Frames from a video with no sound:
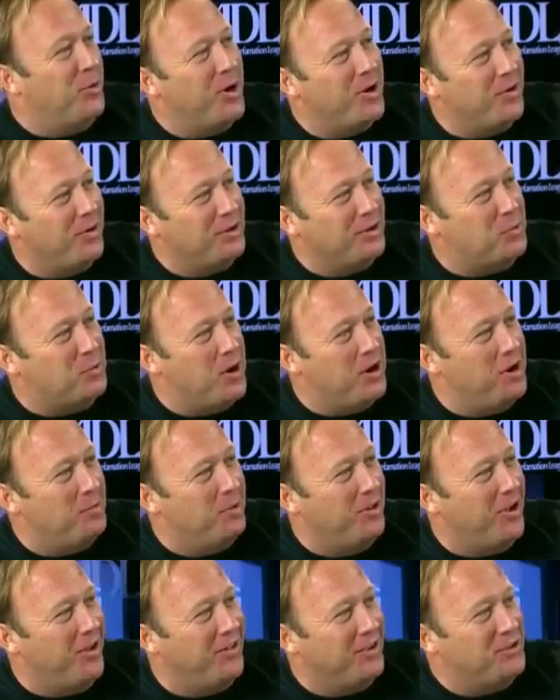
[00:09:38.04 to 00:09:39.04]
No wonder he's winning
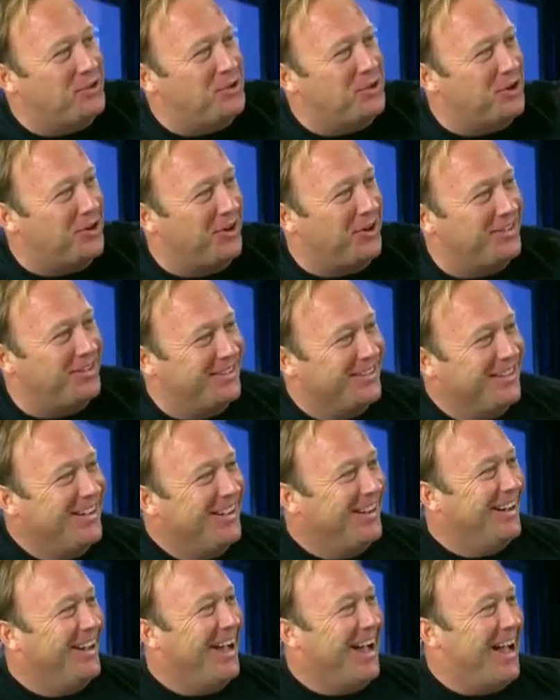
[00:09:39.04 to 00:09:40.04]
with all these juries.
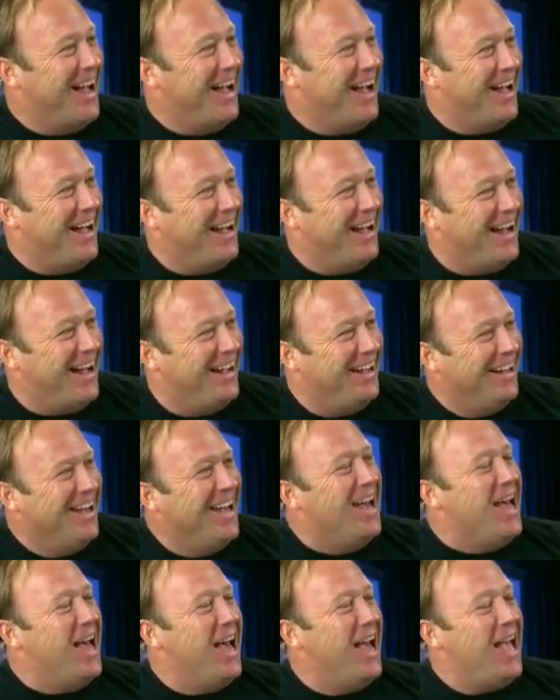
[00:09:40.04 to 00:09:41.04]

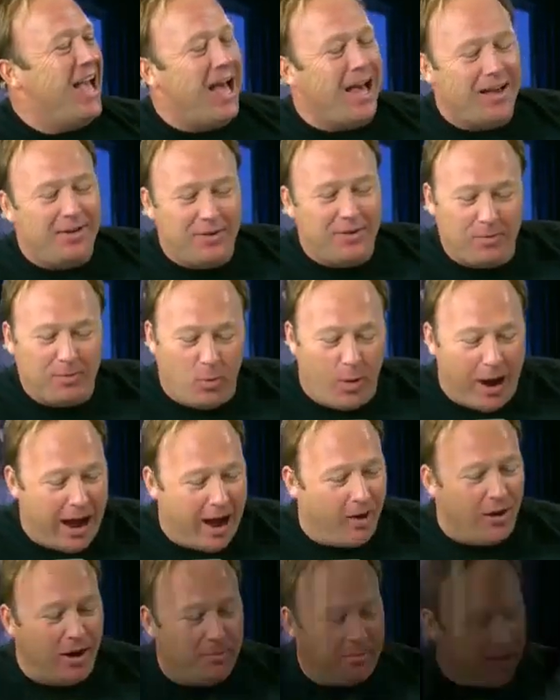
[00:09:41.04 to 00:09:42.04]
Hey,
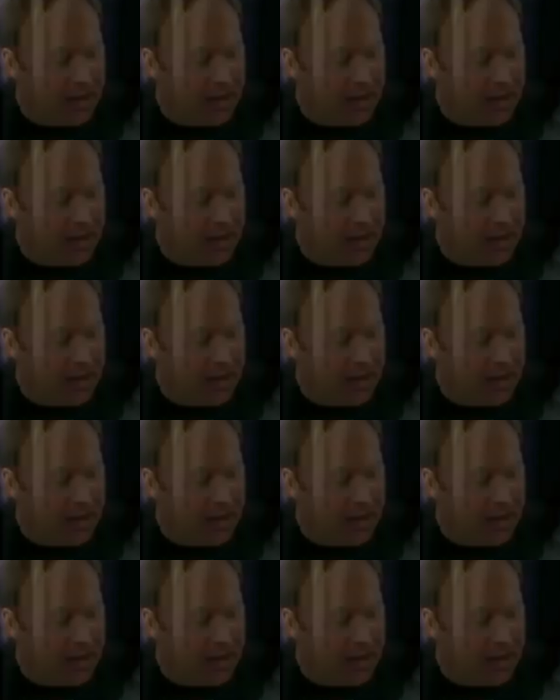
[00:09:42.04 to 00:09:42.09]
wow,